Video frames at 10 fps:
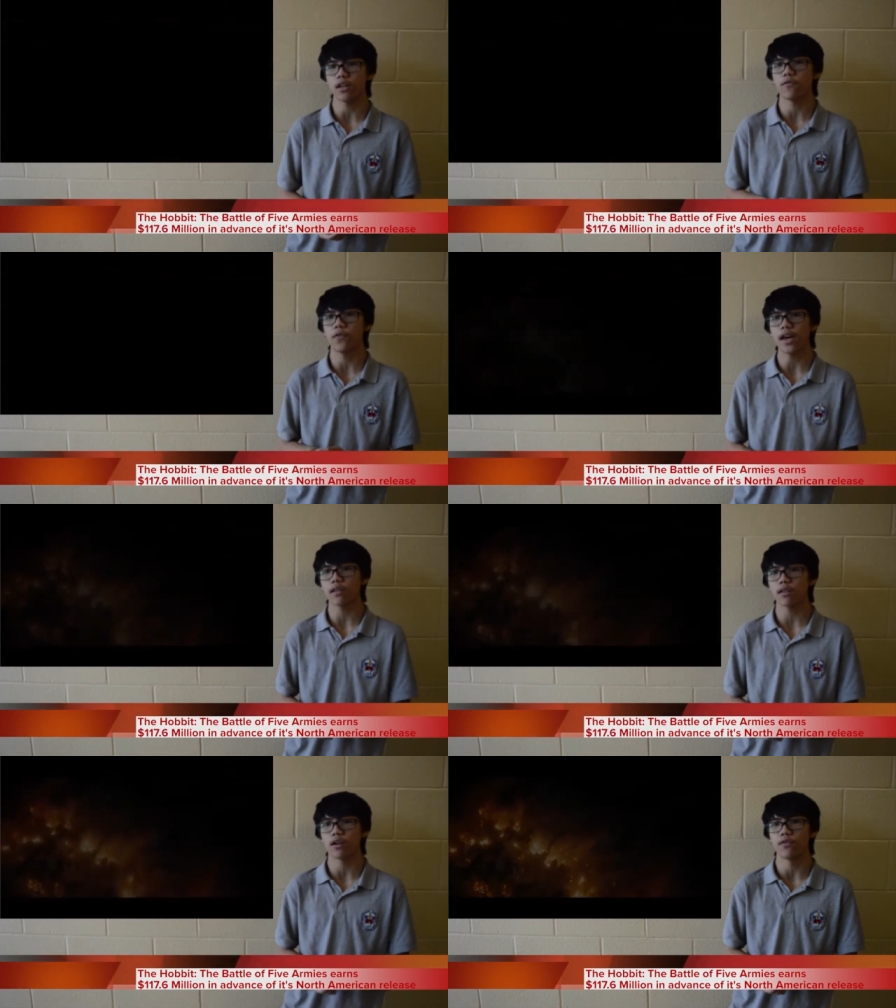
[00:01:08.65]
in
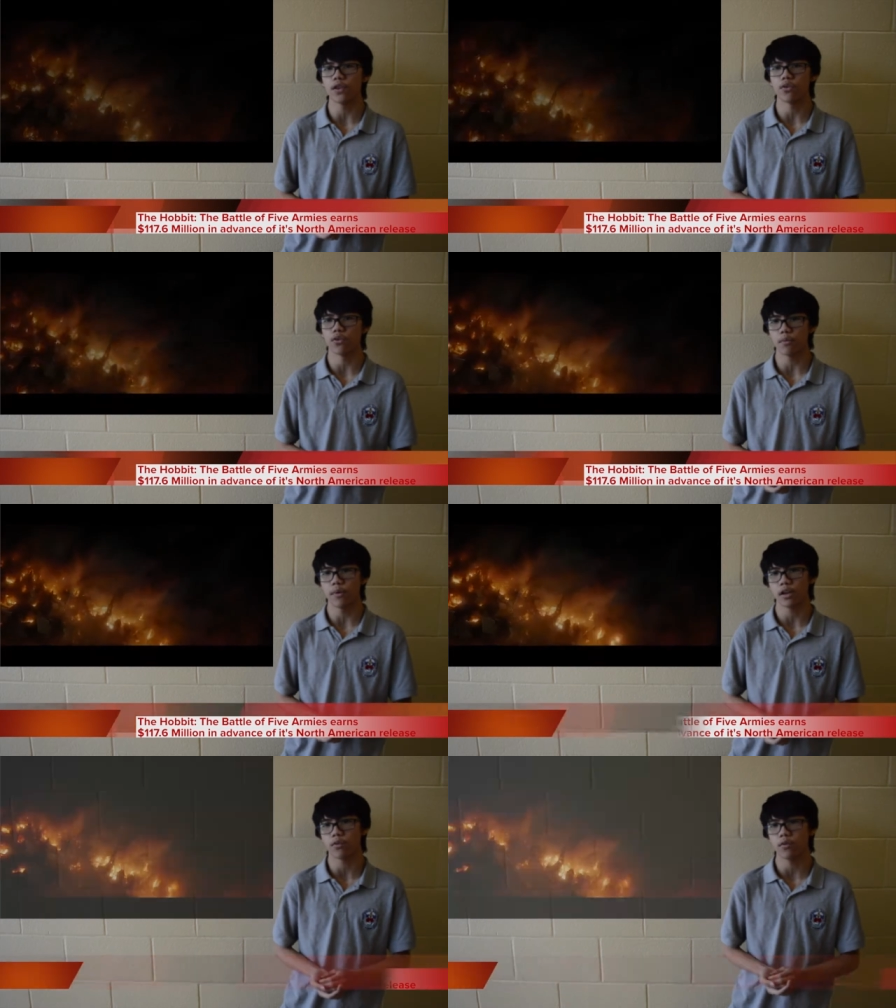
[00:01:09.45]
advance of its North
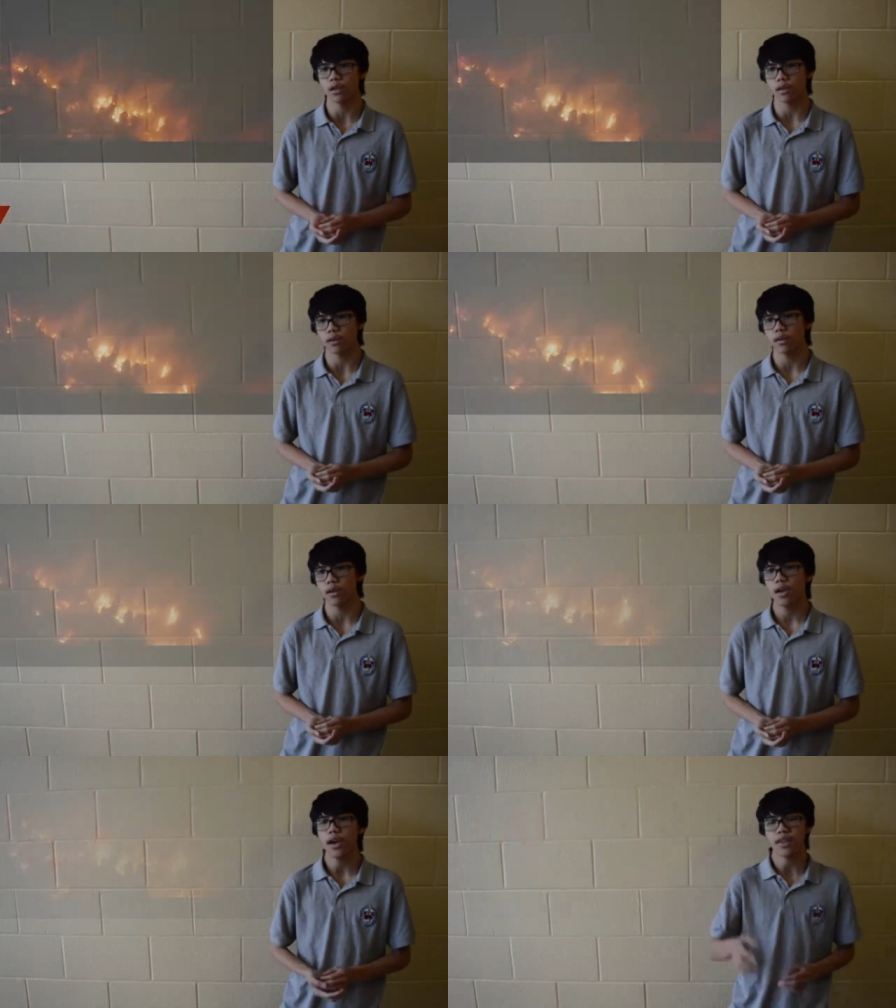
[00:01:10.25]
American release.
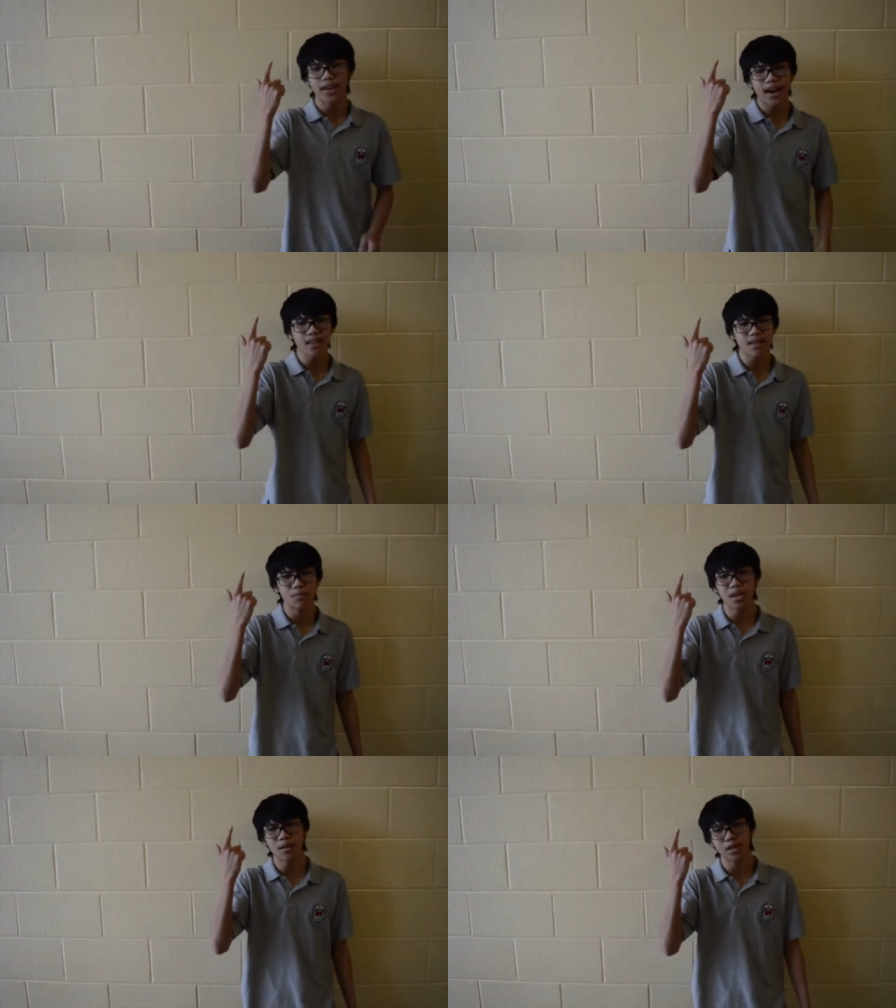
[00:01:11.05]
And that's
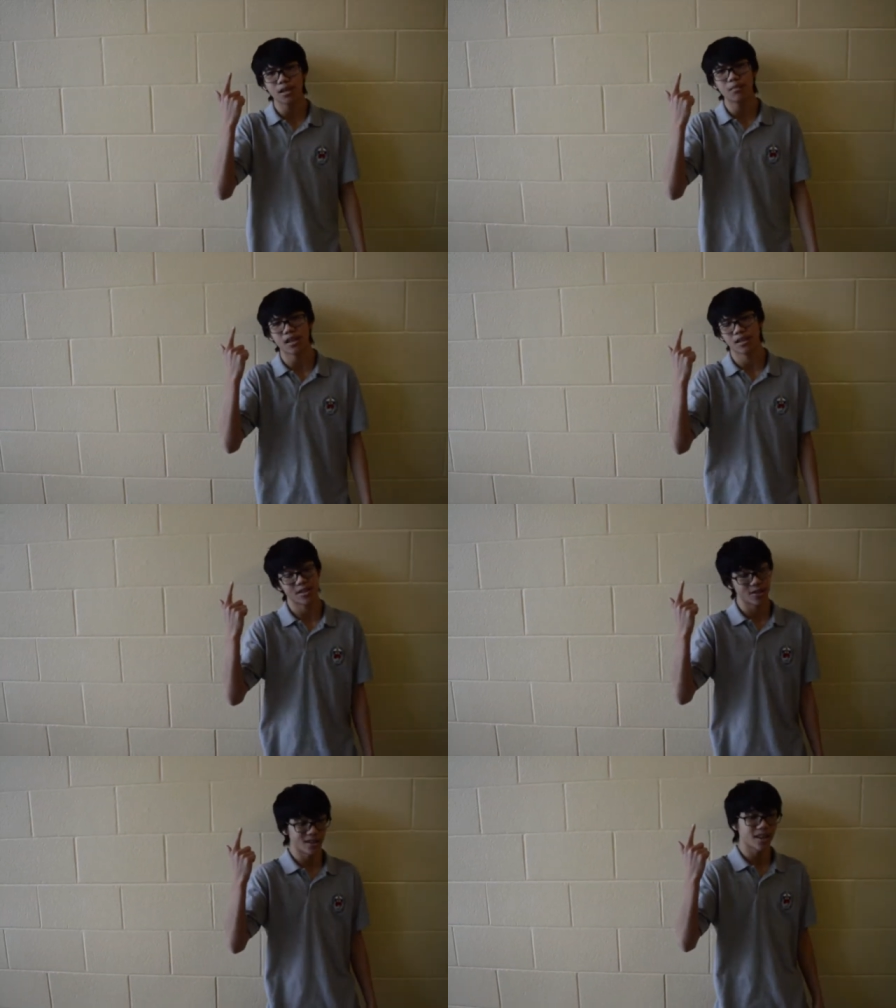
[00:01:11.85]
BMTM Daily.
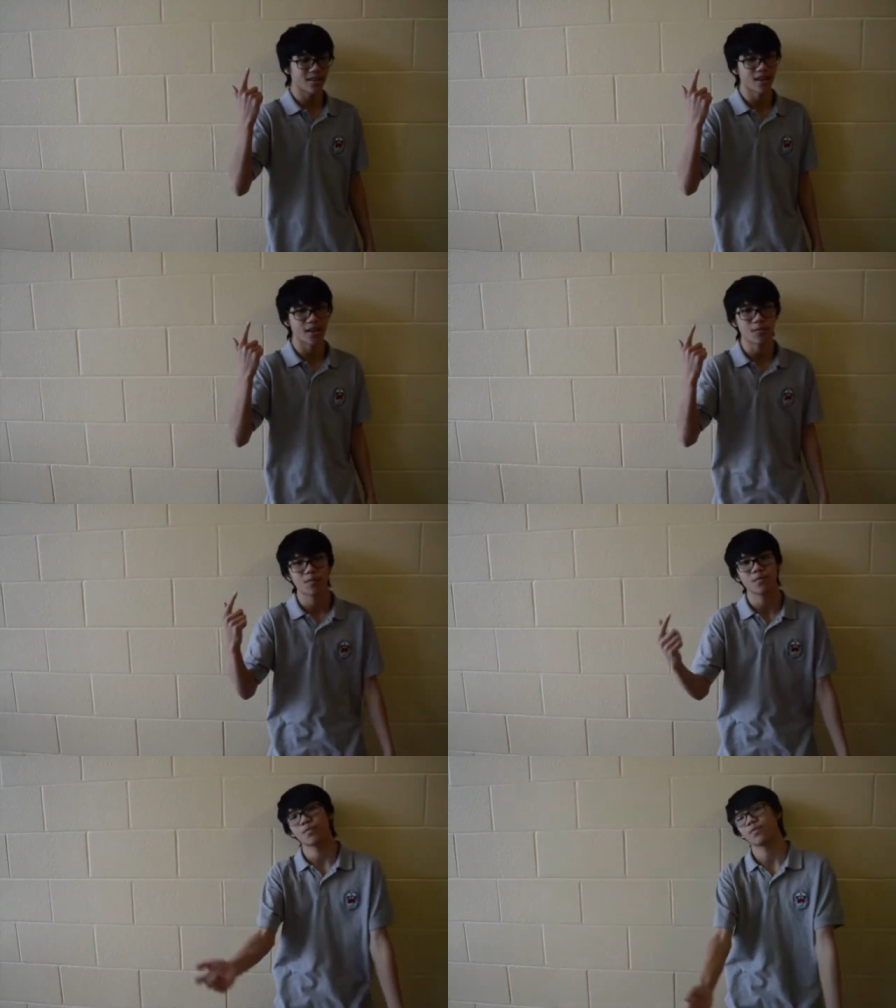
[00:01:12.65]
See you next
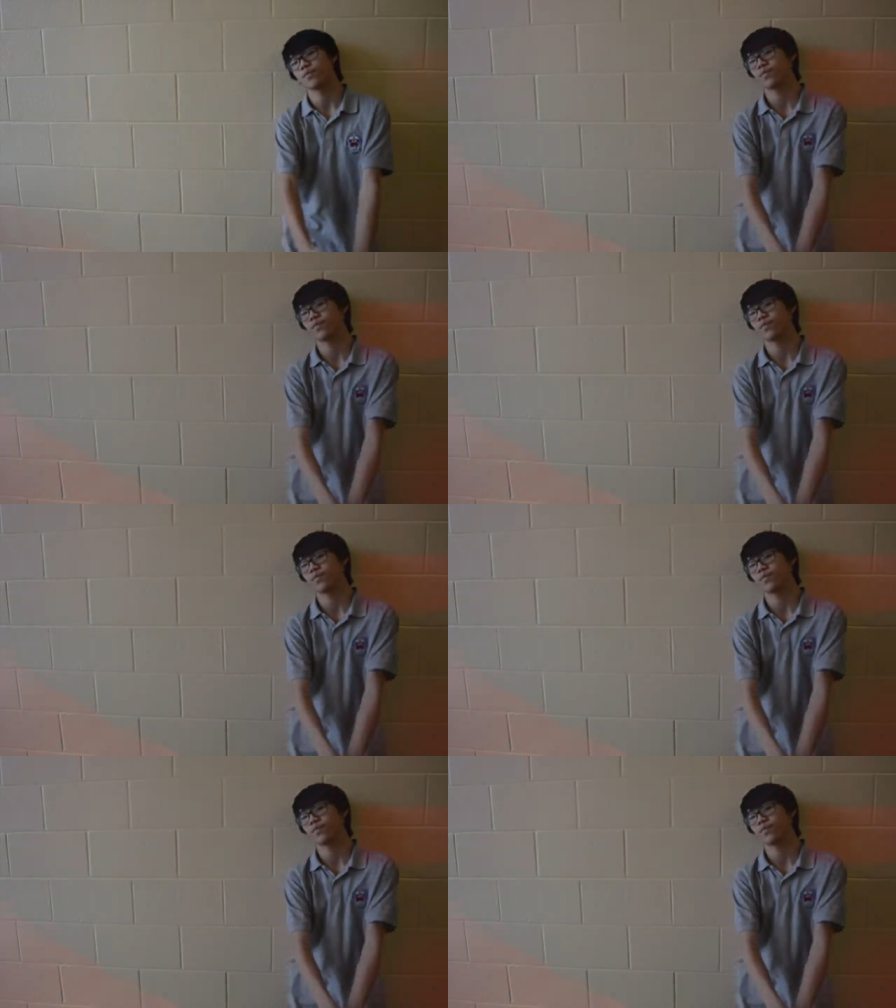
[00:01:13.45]
time.